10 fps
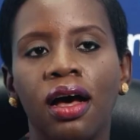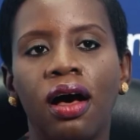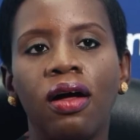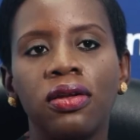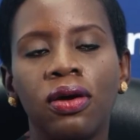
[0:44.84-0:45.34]

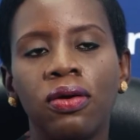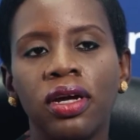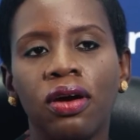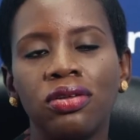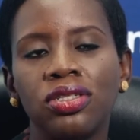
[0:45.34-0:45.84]
Although the
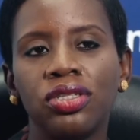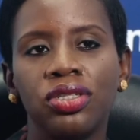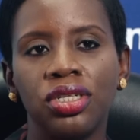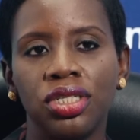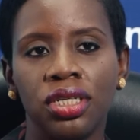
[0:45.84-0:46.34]

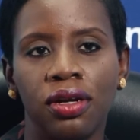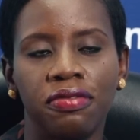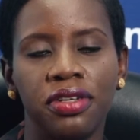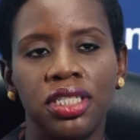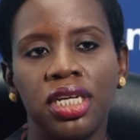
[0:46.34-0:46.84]
constitution of
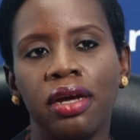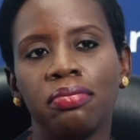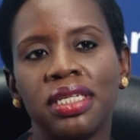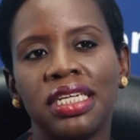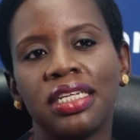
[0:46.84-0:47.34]
the chamber
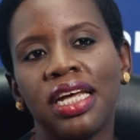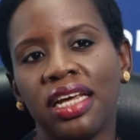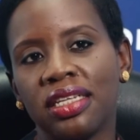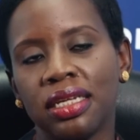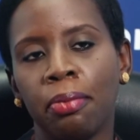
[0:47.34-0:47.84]

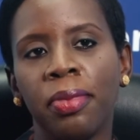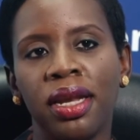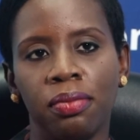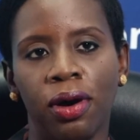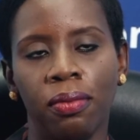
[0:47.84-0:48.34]
dictates a
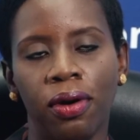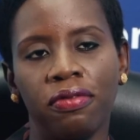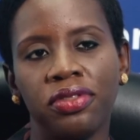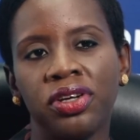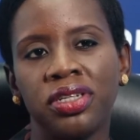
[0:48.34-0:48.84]
minimum of
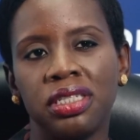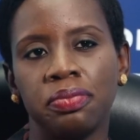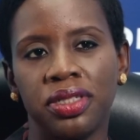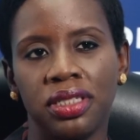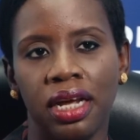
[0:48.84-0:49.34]

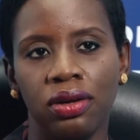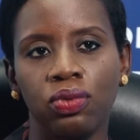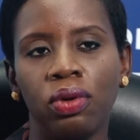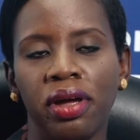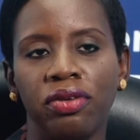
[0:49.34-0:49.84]
30%
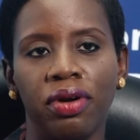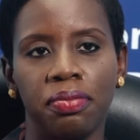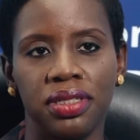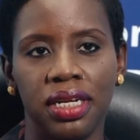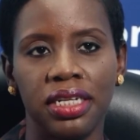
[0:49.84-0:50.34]
women
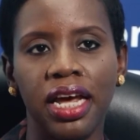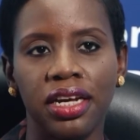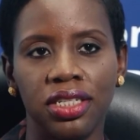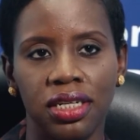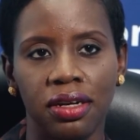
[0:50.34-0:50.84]

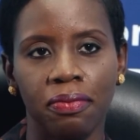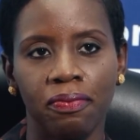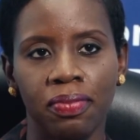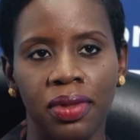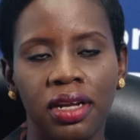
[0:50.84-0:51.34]
representation,
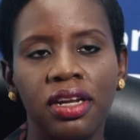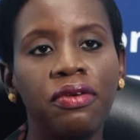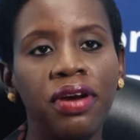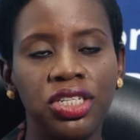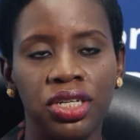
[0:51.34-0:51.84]
the
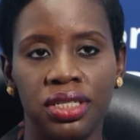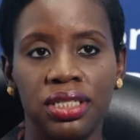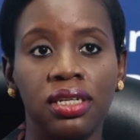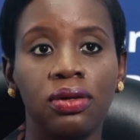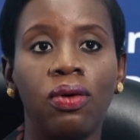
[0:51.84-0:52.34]
ratio is
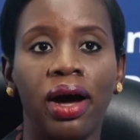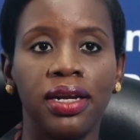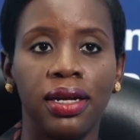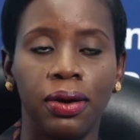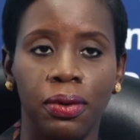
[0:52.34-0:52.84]
still quite
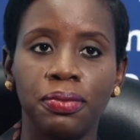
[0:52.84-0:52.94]
low.